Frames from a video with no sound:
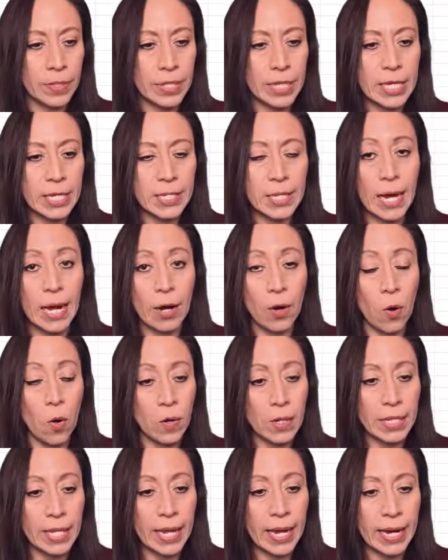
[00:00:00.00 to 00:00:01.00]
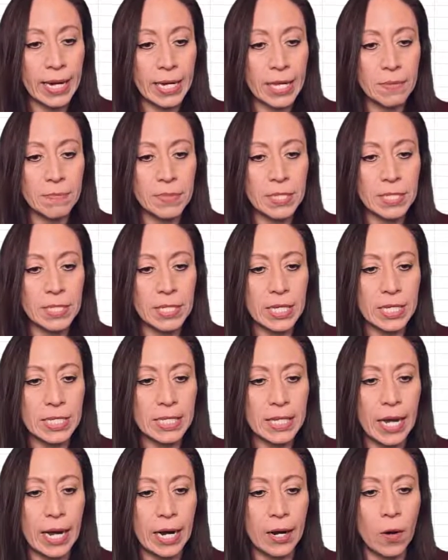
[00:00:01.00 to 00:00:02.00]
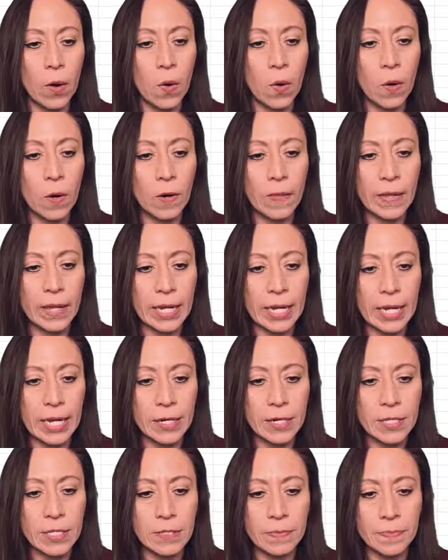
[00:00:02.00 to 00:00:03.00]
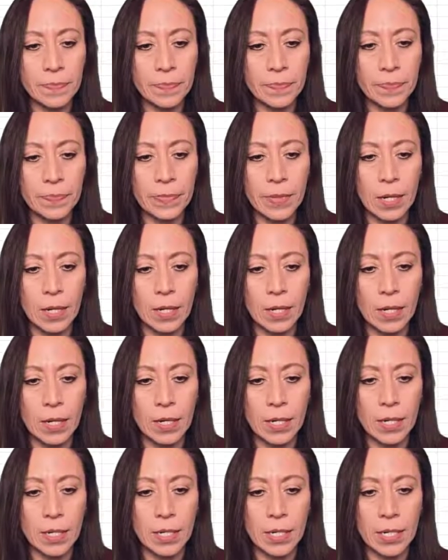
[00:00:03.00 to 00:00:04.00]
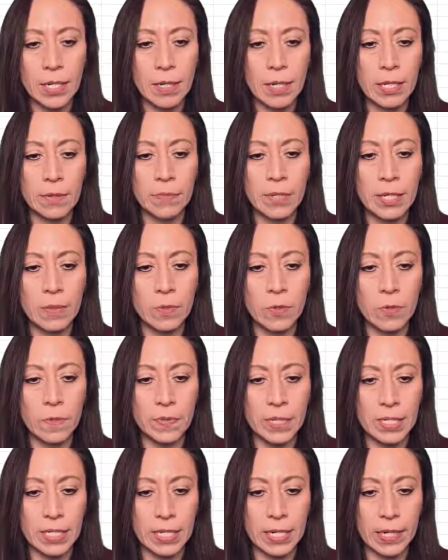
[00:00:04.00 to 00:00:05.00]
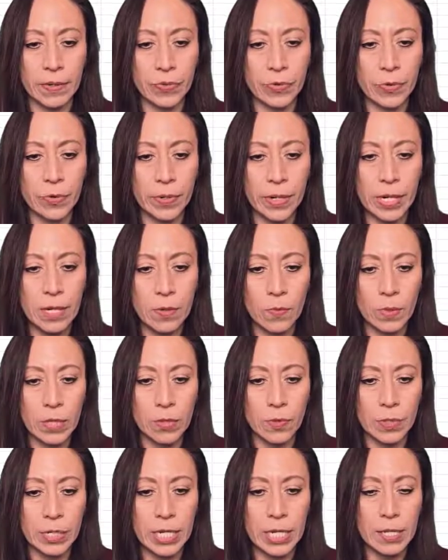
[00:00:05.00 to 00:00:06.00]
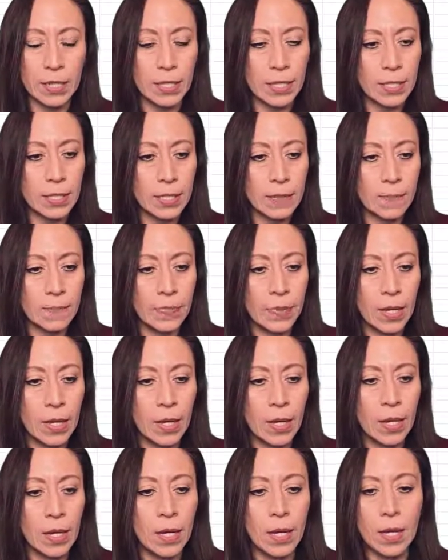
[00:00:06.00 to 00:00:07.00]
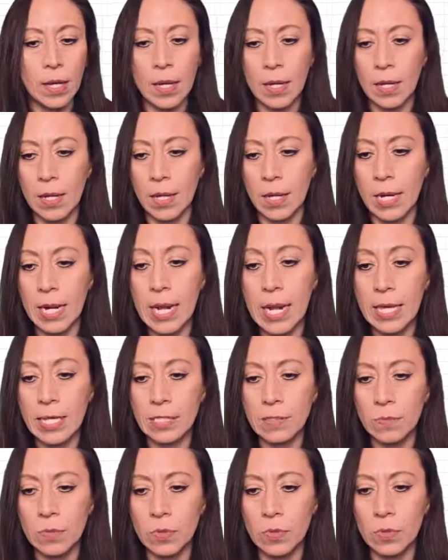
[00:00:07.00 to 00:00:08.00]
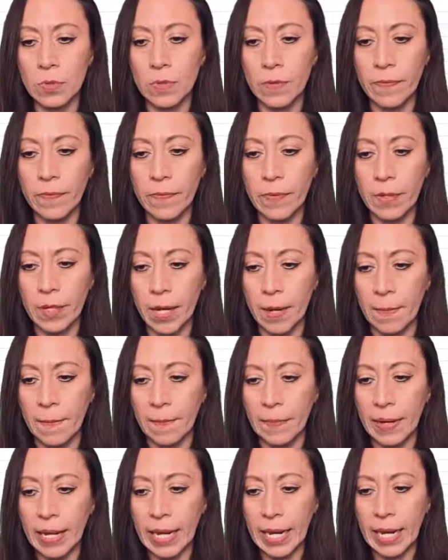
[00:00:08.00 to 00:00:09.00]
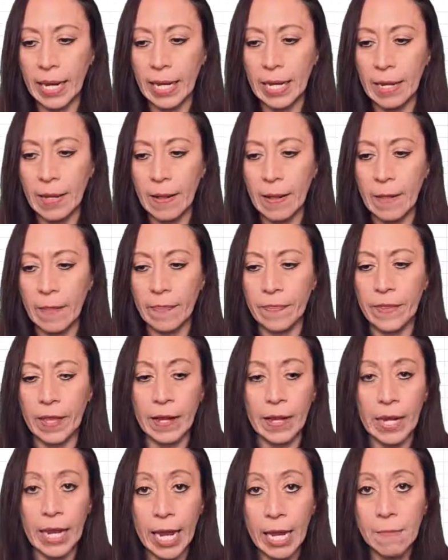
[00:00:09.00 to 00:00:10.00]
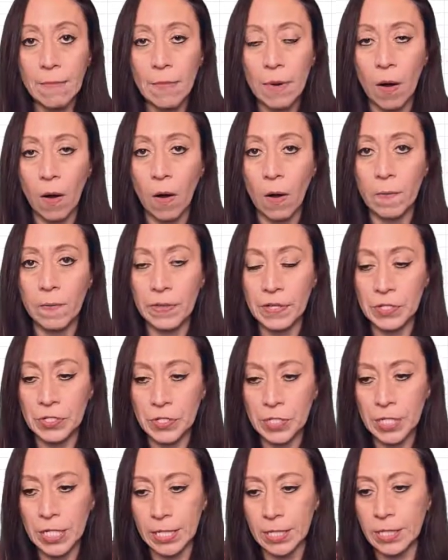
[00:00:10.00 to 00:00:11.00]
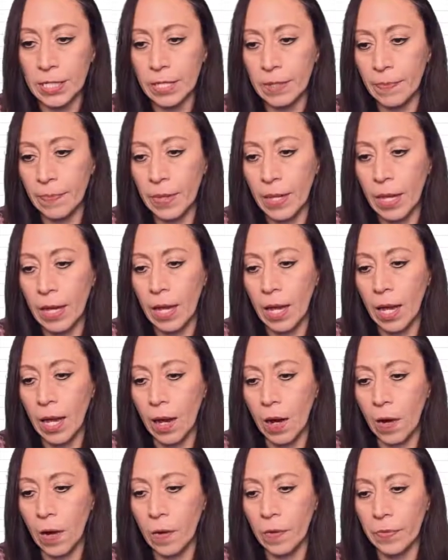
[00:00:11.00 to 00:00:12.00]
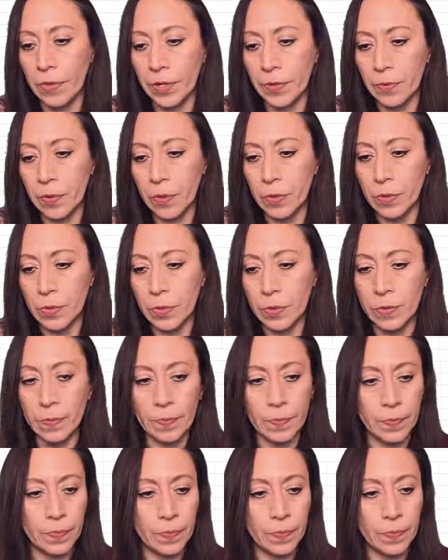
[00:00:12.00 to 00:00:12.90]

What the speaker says: These are all the items, these are all the years. And let me remove this grand total, we don't need that. And let's move and bring the name of the sheet on the rows.